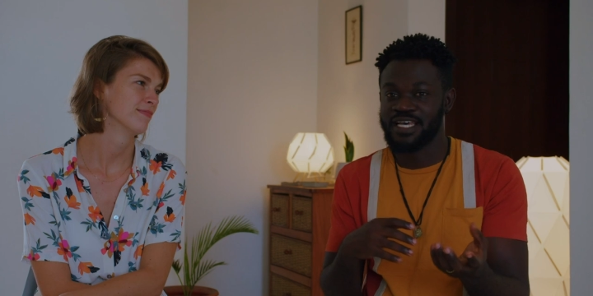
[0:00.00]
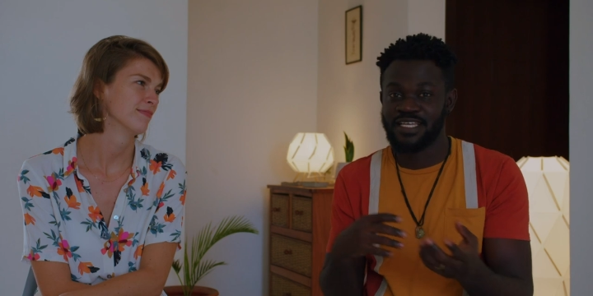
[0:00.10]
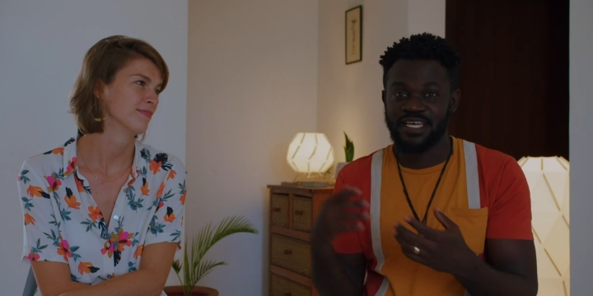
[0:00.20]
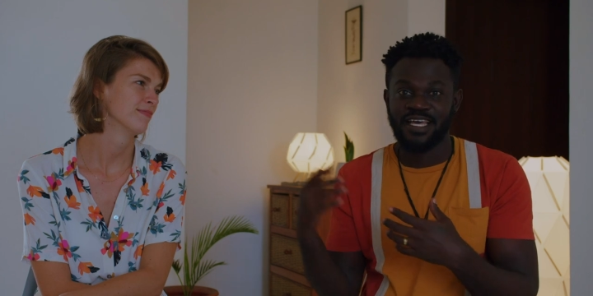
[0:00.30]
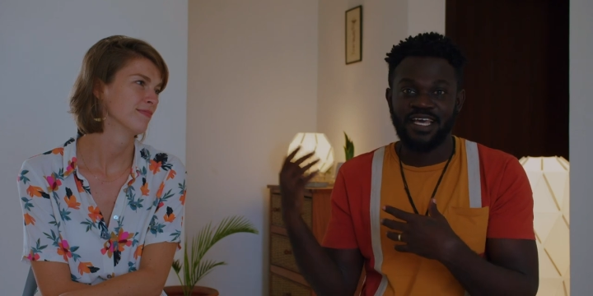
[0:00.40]

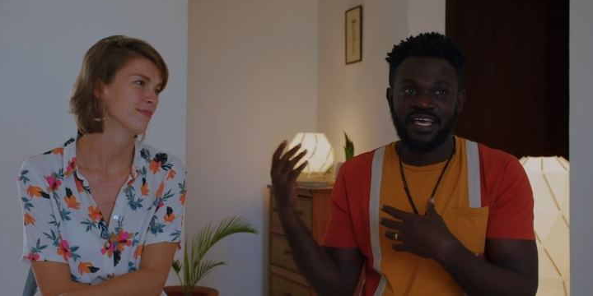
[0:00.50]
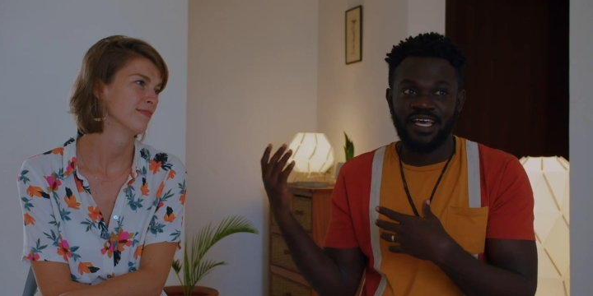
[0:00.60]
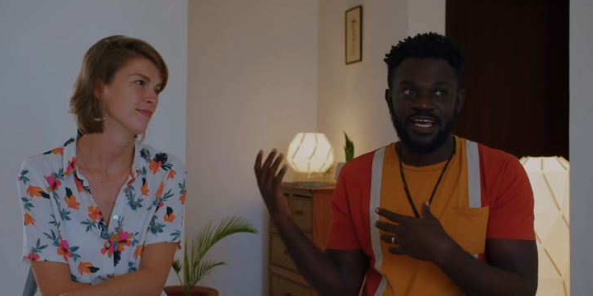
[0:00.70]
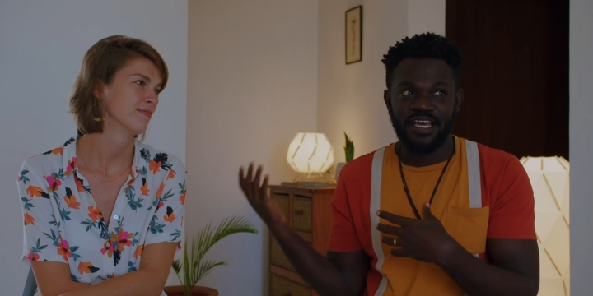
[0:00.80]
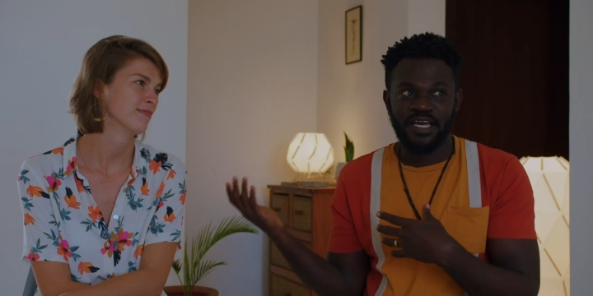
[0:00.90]
Speaker 1: And
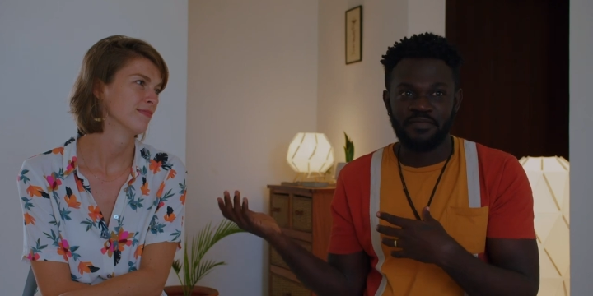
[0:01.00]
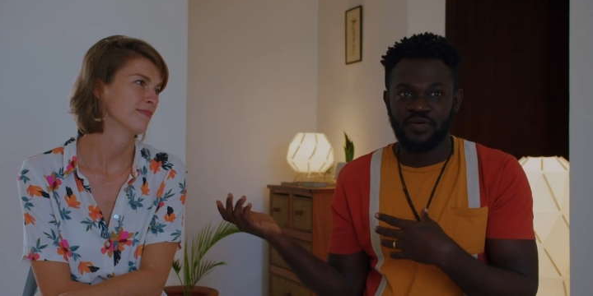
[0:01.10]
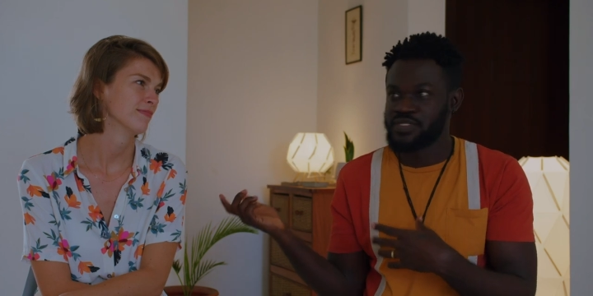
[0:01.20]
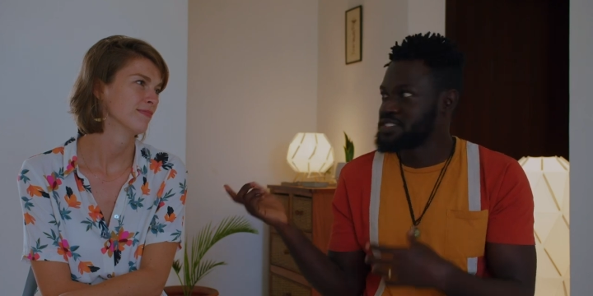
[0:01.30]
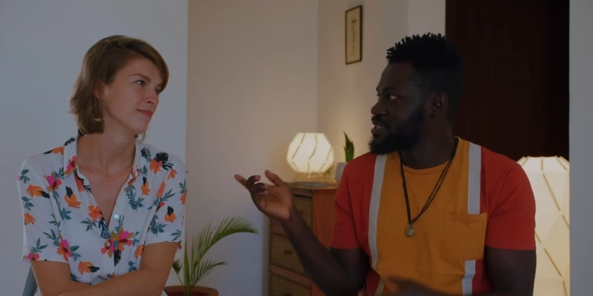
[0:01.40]
uh,
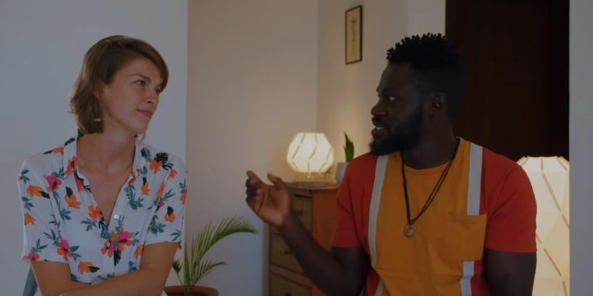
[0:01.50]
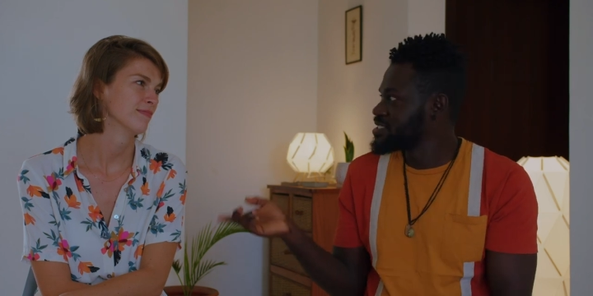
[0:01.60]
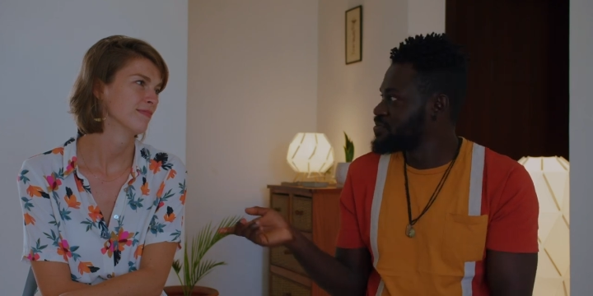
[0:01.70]
it was, I think,